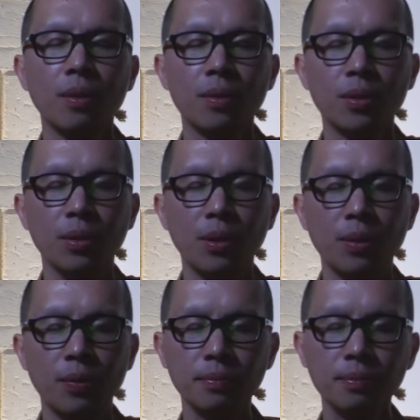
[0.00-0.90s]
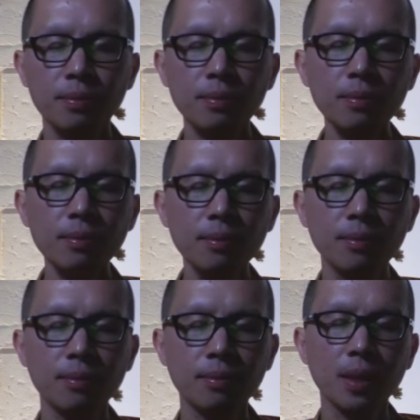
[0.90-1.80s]
So
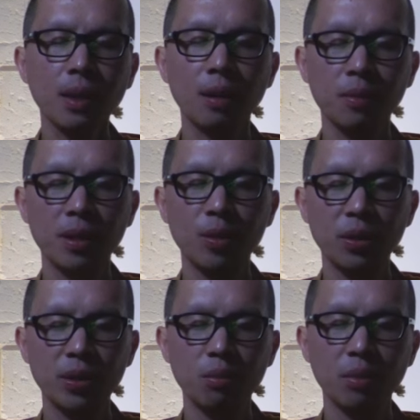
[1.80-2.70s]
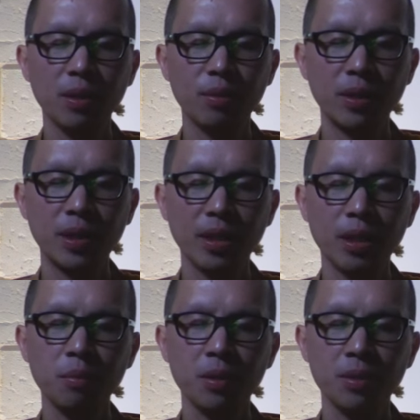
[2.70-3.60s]
I'm going to ring the bell 3
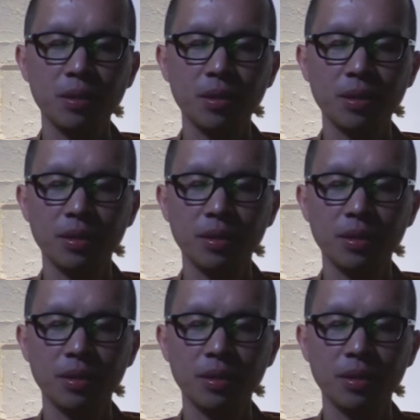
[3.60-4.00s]
times.